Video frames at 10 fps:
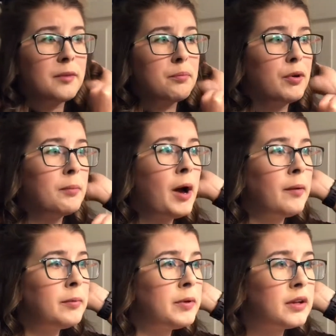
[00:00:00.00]
Put a
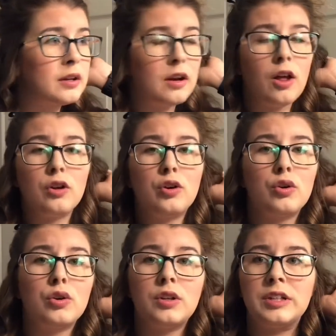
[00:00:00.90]
bobby pin in it, I'll
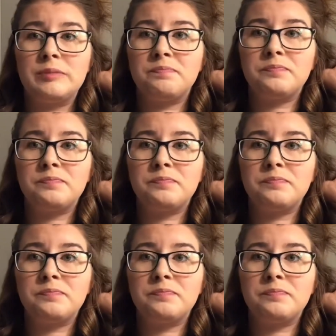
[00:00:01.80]
curl it,